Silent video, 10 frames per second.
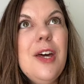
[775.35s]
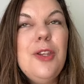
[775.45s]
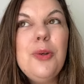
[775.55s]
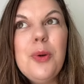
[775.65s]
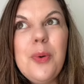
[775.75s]

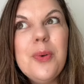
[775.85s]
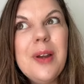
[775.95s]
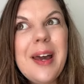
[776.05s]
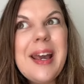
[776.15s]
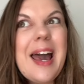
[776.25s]
through
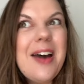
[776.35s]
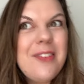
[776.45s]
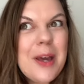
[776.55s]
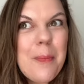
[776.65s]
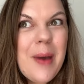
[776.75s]
like
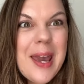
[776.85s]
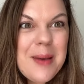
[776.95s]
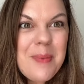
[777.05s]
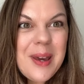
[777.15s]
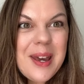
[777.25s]
having a
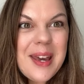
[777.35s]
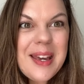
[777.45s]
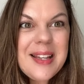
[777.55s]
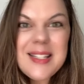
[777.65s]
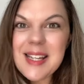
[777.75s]

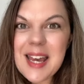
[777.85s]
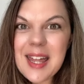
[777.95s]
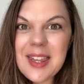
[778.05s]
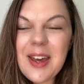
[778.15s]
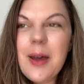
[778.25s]
baby
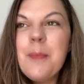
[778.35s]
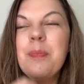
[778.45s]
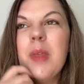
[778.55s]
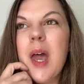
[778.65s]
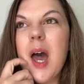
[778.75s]
together
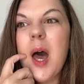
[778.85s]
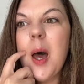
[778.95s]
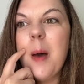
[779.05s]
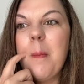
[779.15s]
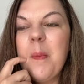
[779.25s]

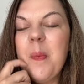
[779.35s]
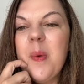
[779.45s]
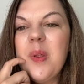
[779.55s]
um